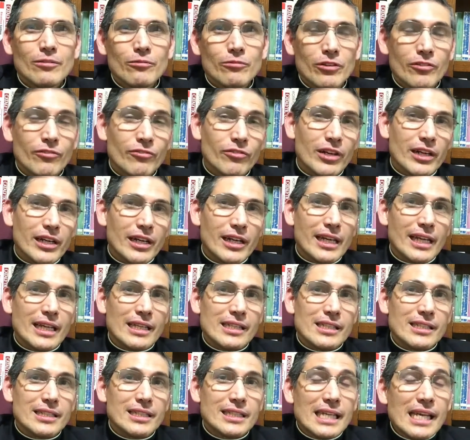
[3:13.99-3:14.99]
We fight
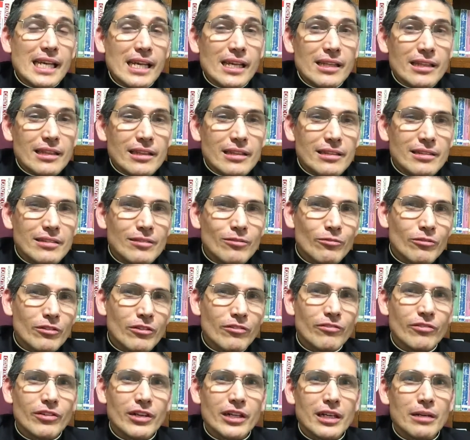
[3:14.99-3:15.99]
against sin. We
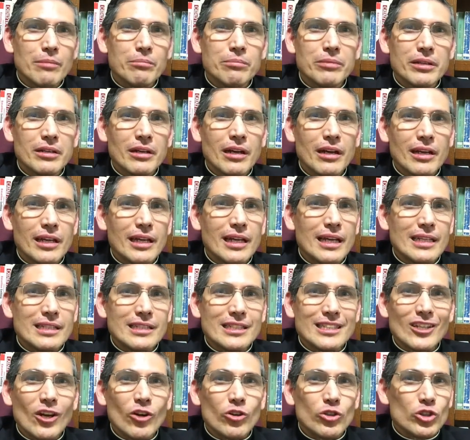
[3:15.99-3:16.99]
fight
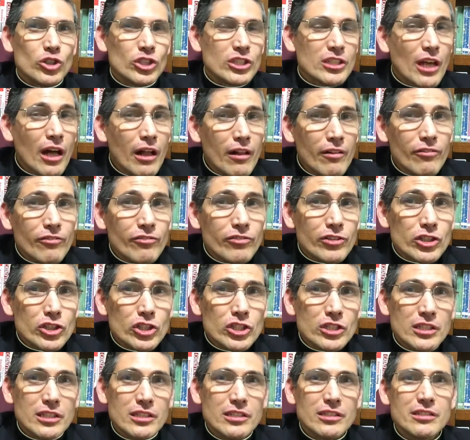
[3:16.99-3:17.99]
against our
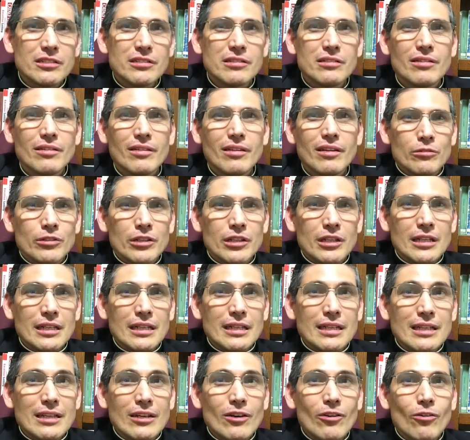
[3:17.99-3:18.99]
selfishness.
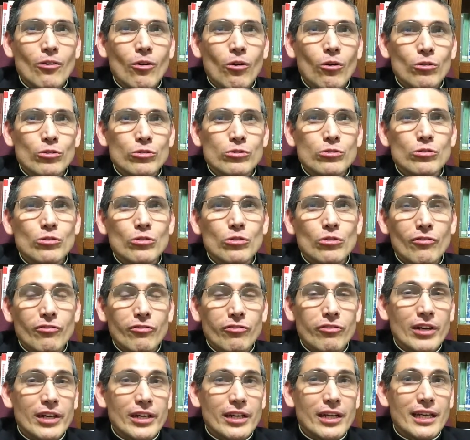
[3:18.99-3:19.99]
We also
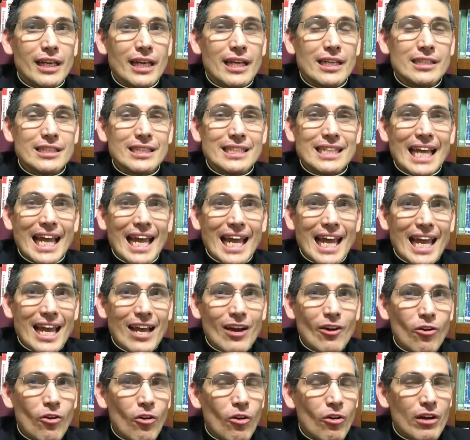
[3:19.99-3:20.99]
fight against
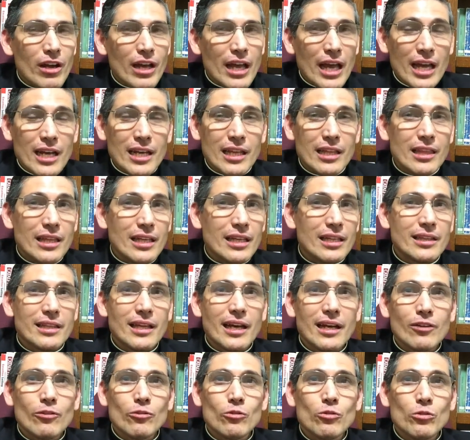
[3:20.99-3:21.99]
anything
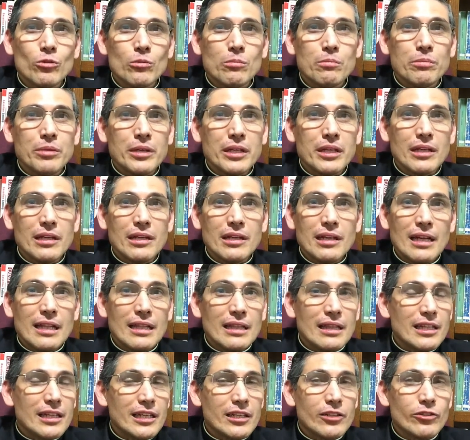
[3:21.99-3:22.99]
that could be
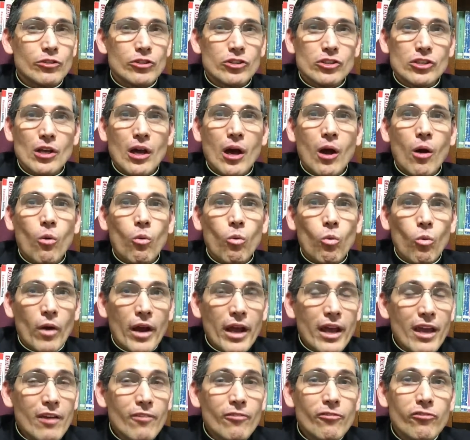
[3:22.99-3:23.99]
leading us
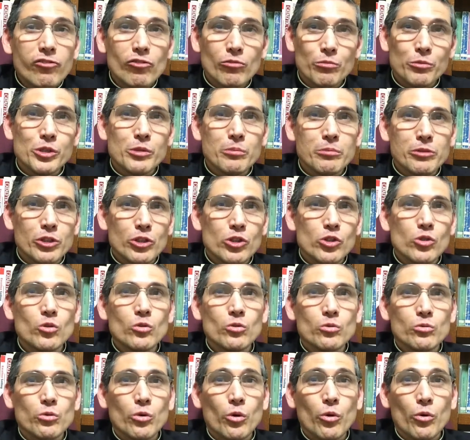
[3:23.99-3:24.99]
away from
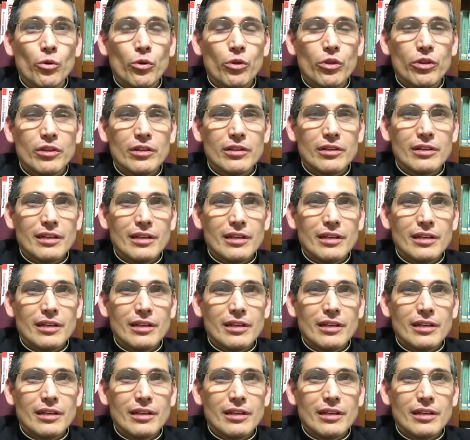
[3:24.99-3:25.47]
spiritual growth.